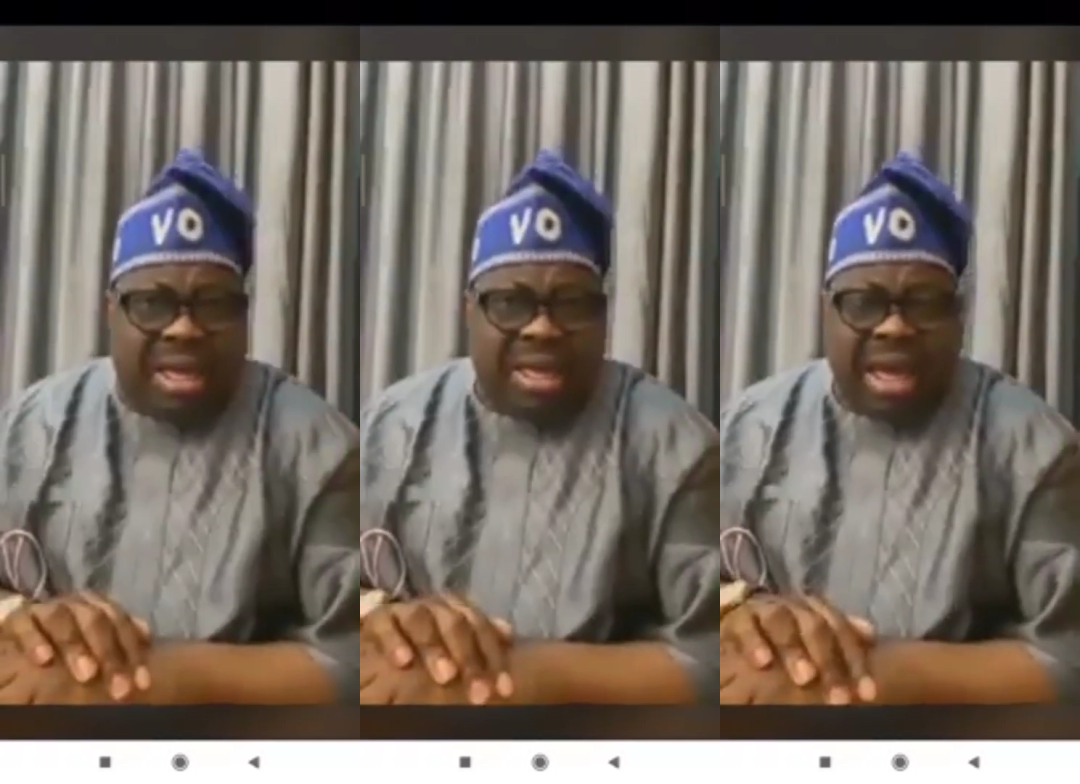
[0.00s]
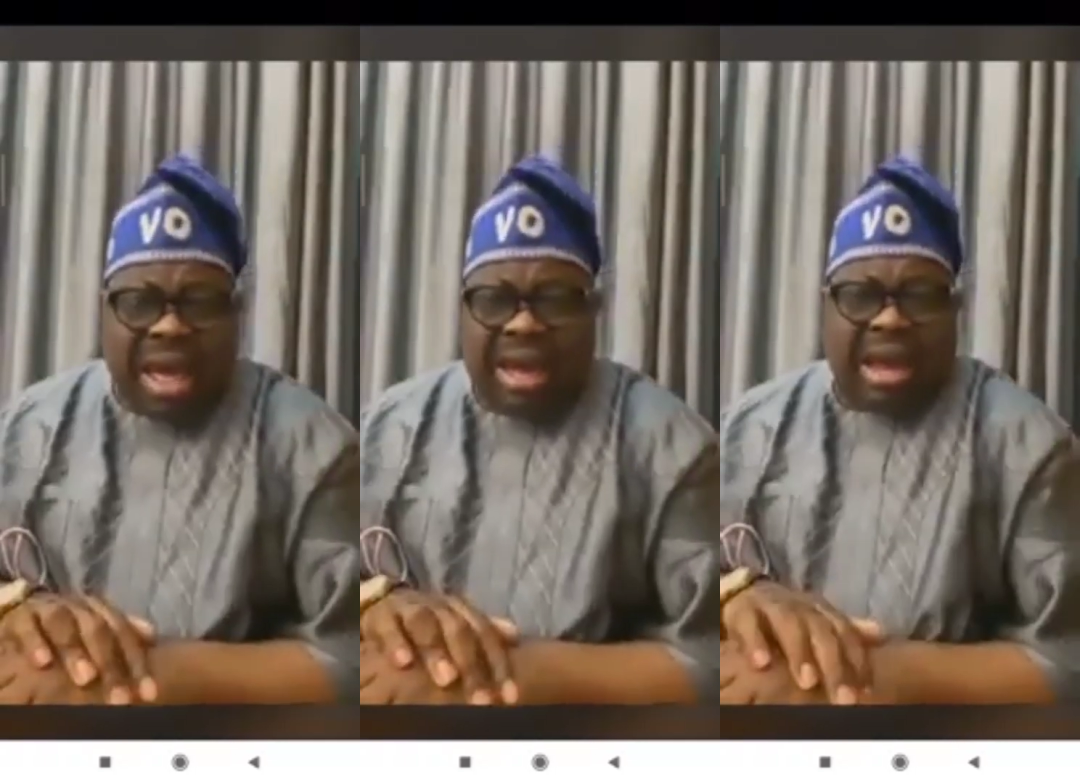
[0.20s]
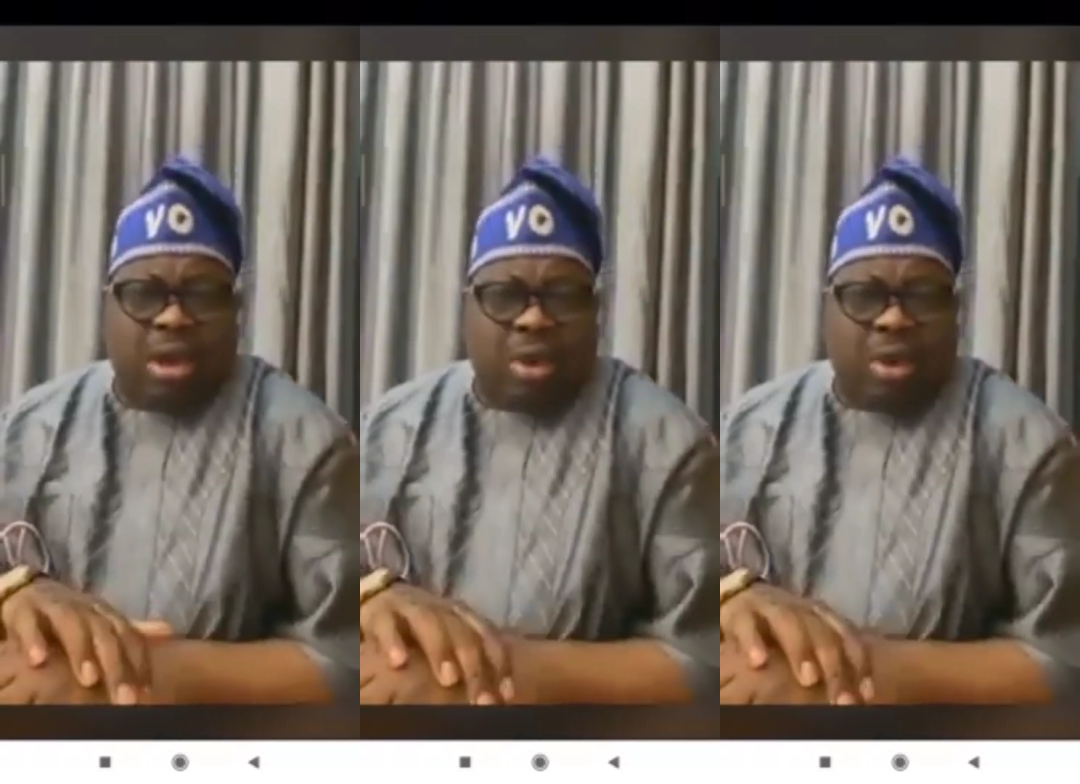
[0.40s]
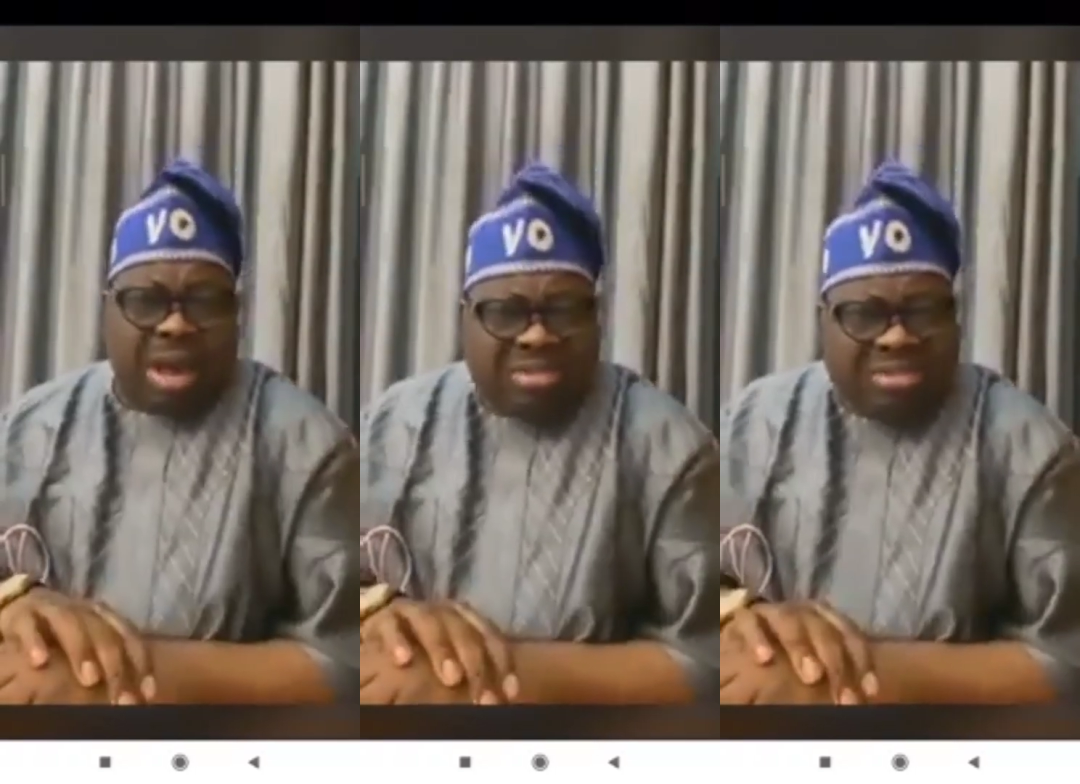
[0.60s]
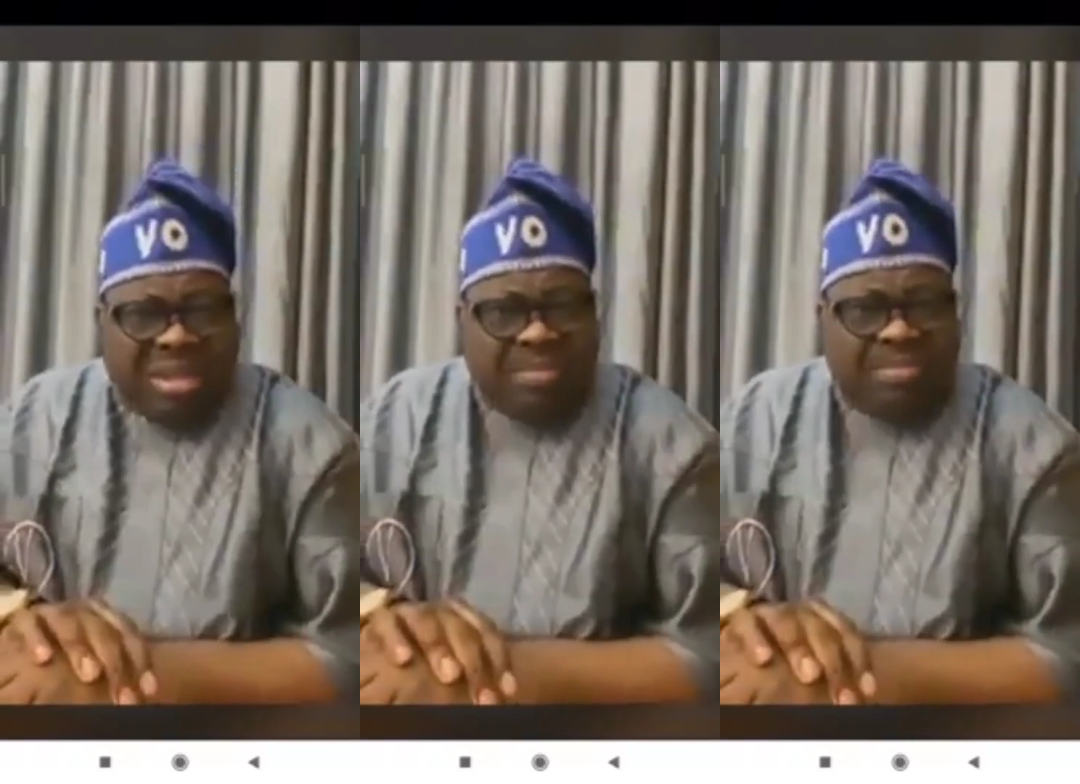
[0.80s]
and I will
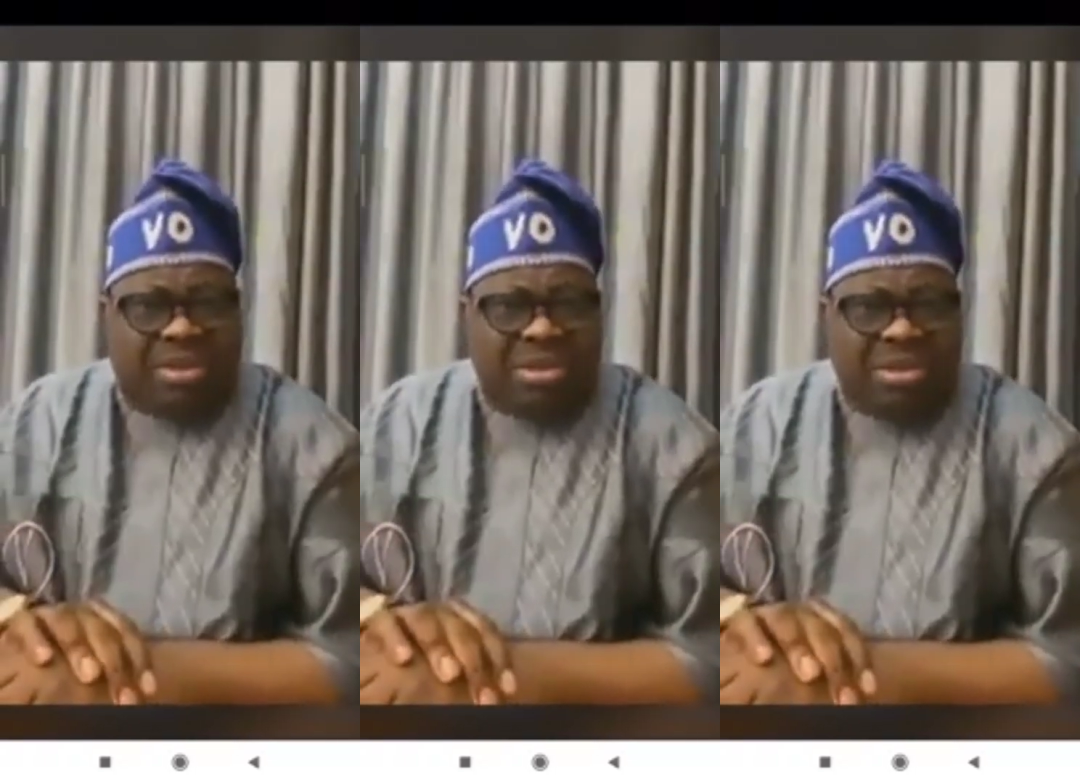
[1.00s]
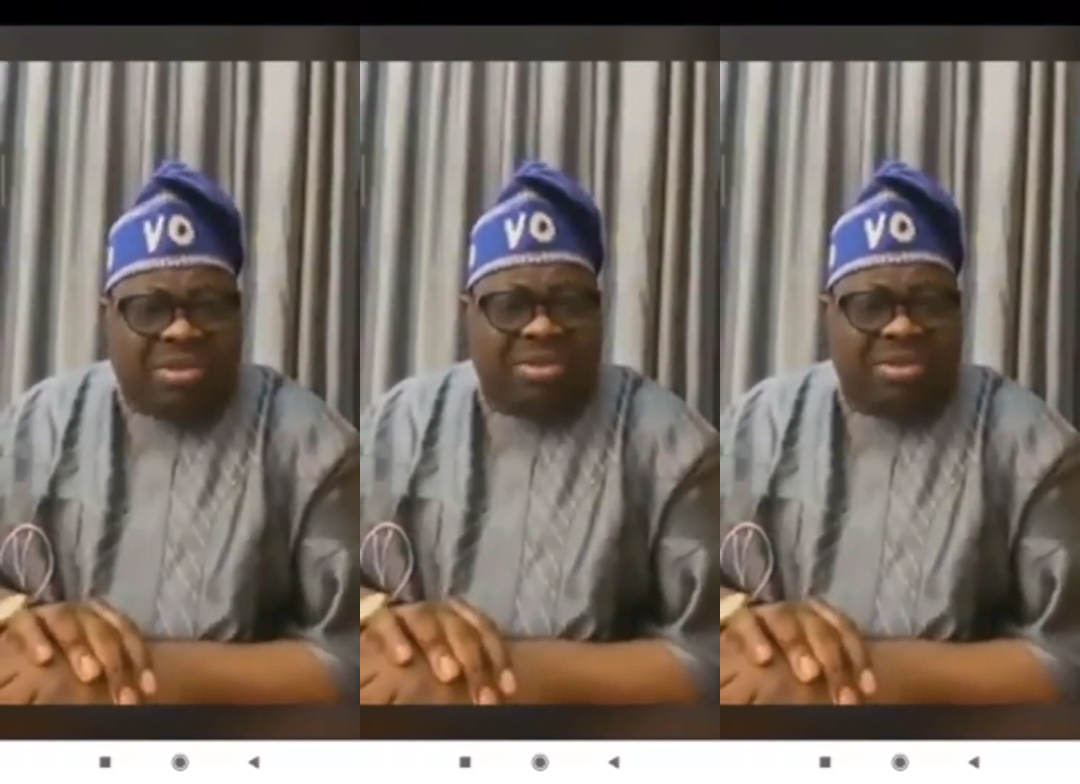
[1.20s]
accept it?